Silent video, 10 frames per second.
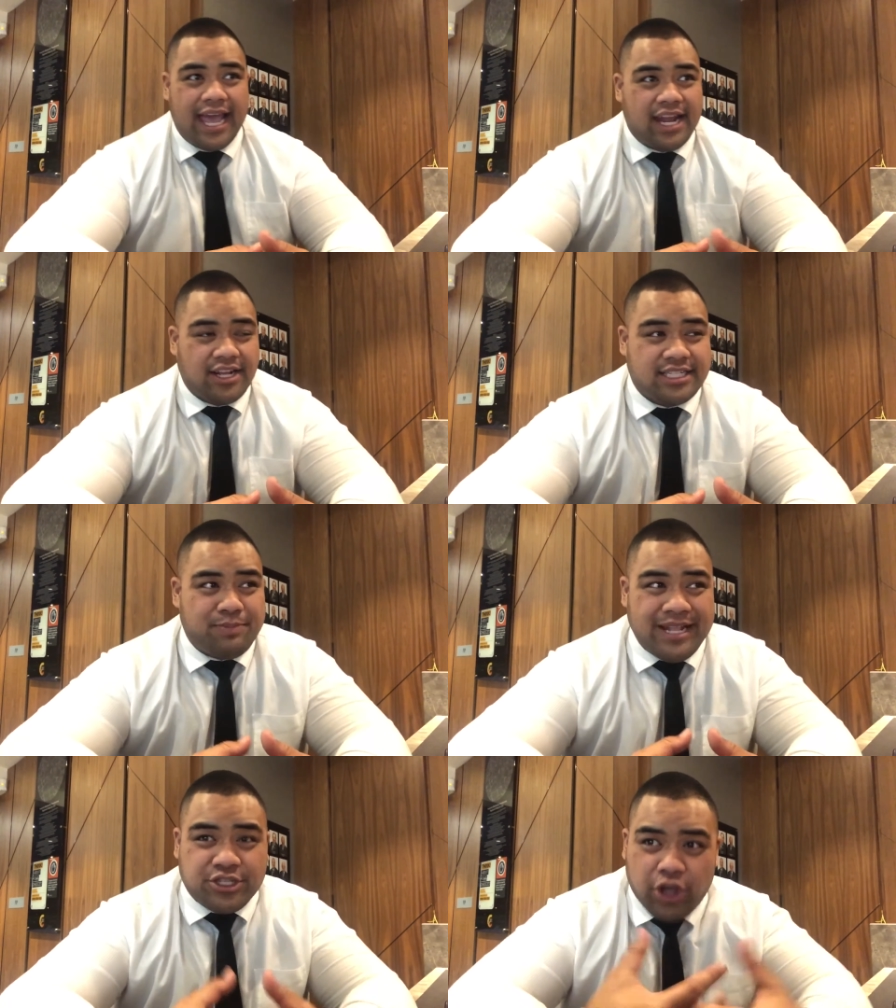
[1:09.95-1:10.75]
And I
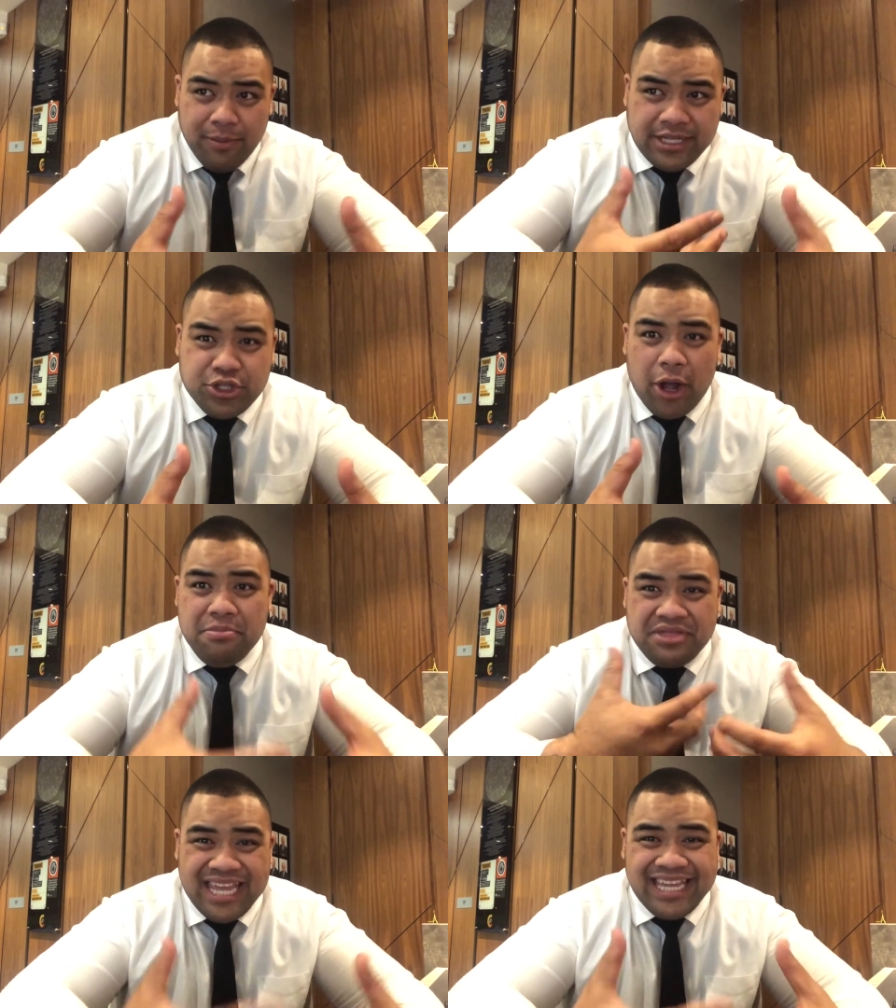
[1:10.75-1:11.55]
spend so much
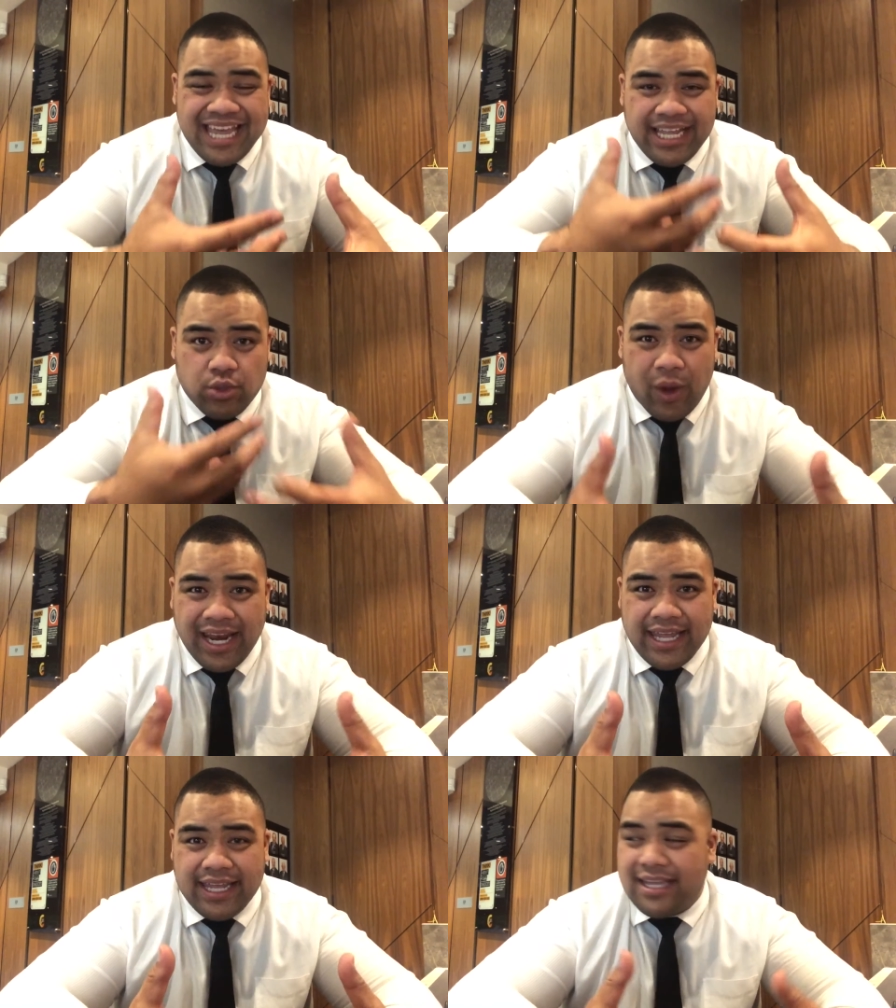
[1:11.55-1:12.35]
time thinking,
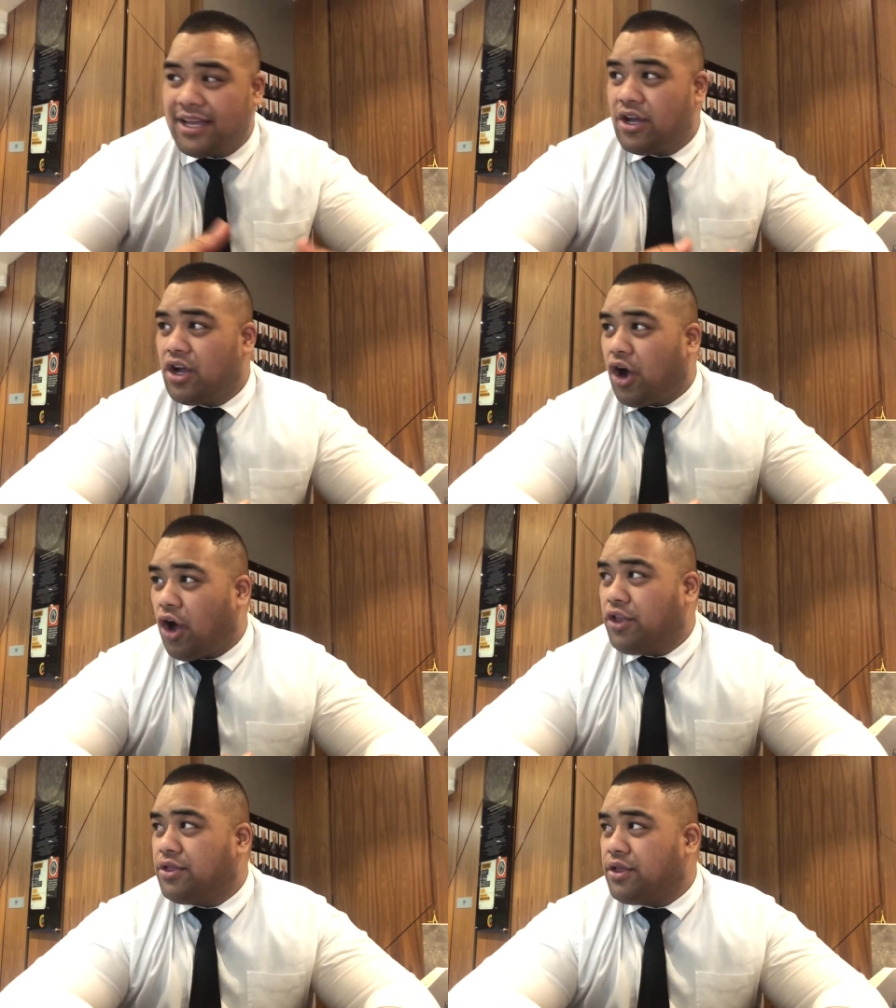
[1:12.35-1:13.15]
dwelling
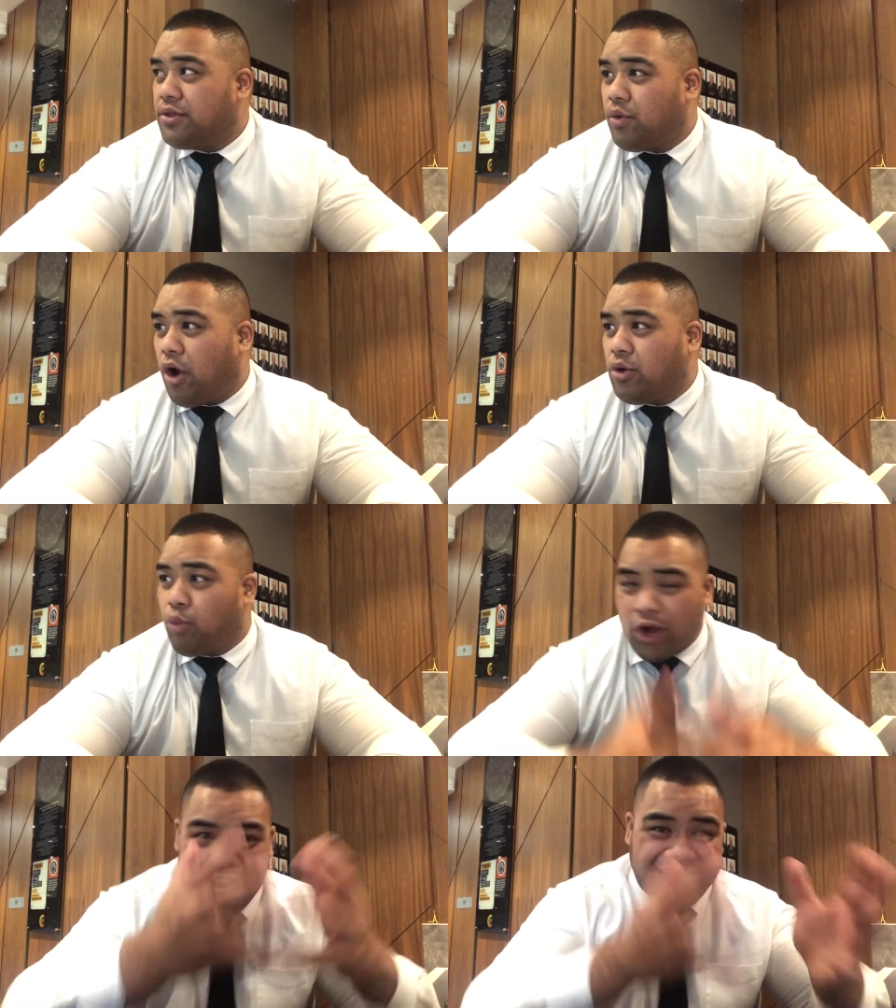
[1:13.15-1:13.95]
on,
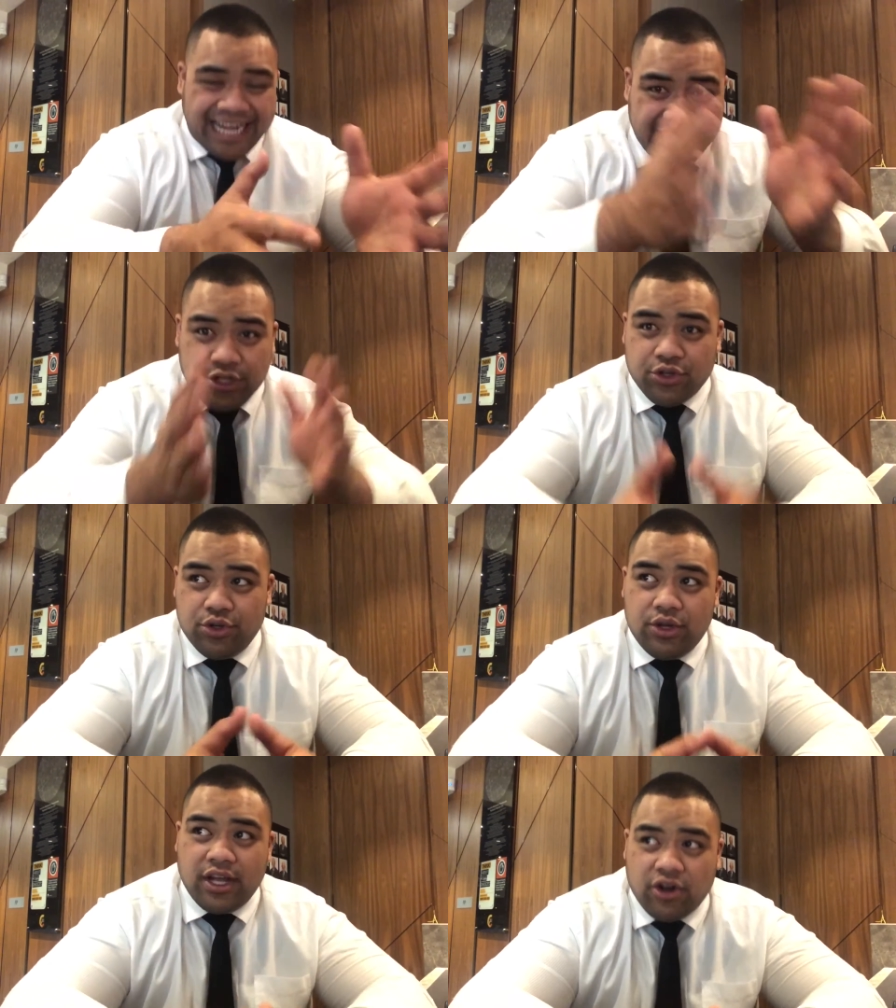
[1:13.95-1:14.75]
on what I need to
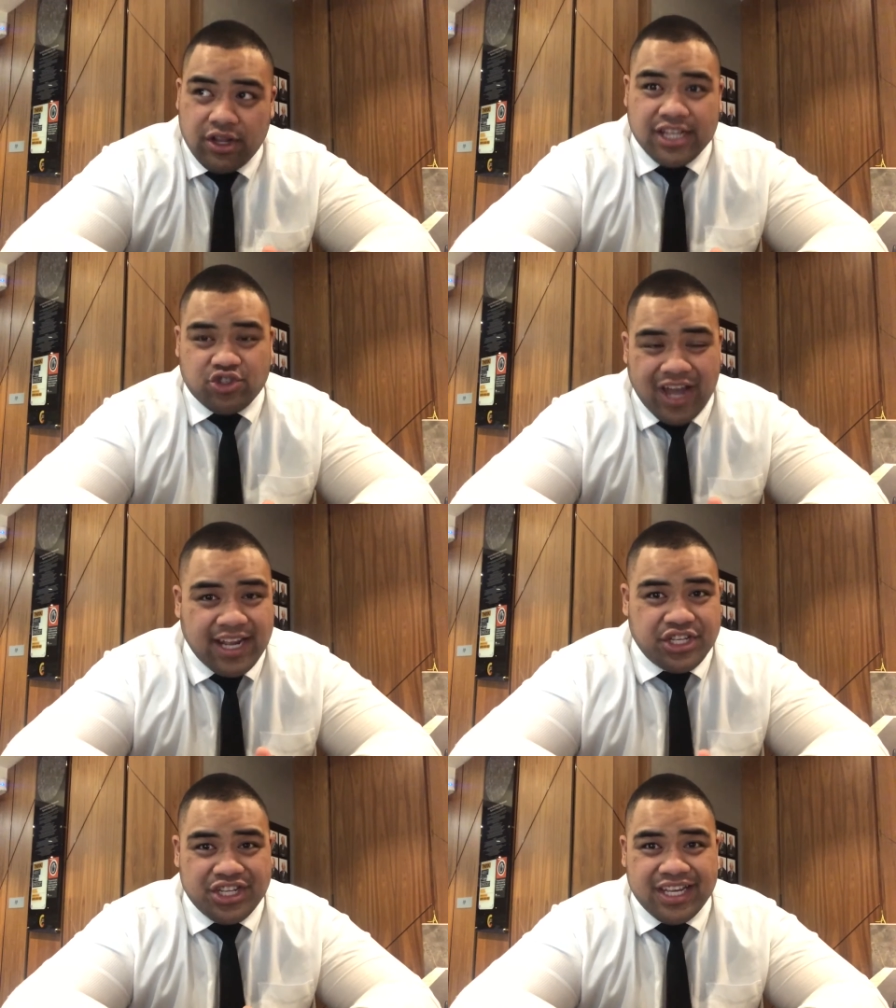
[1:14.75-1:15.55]
do and on the
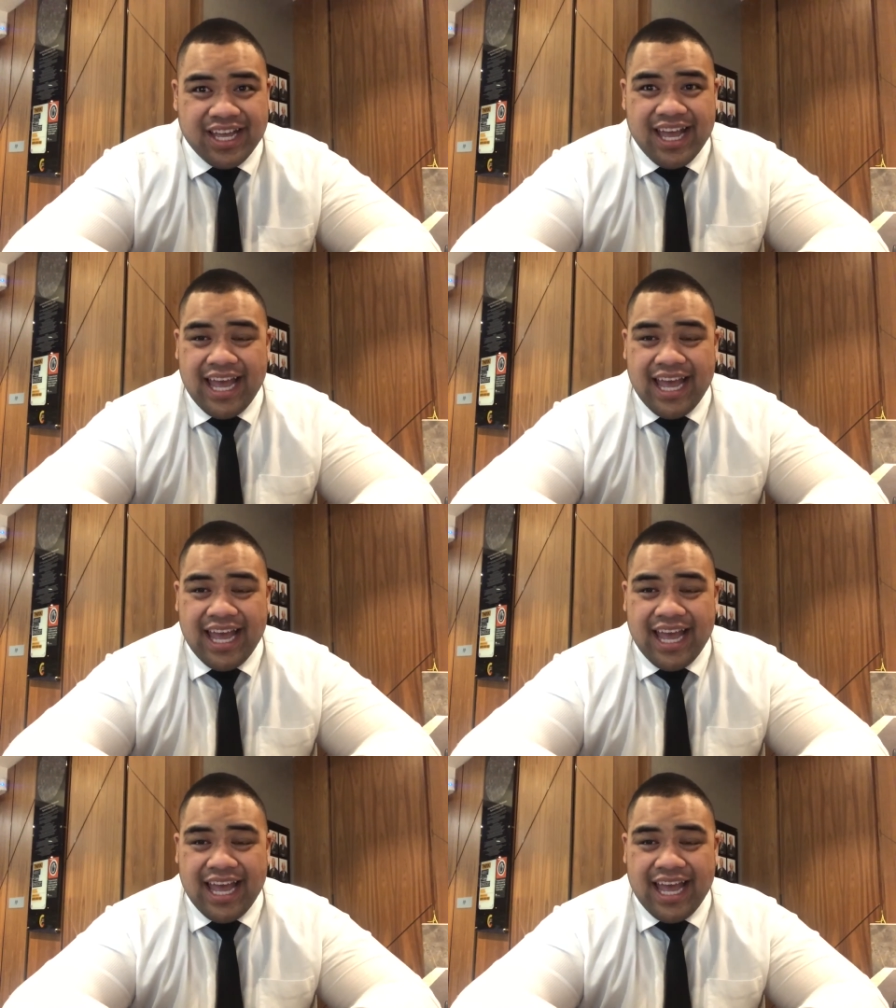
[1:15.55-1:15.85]
strategy,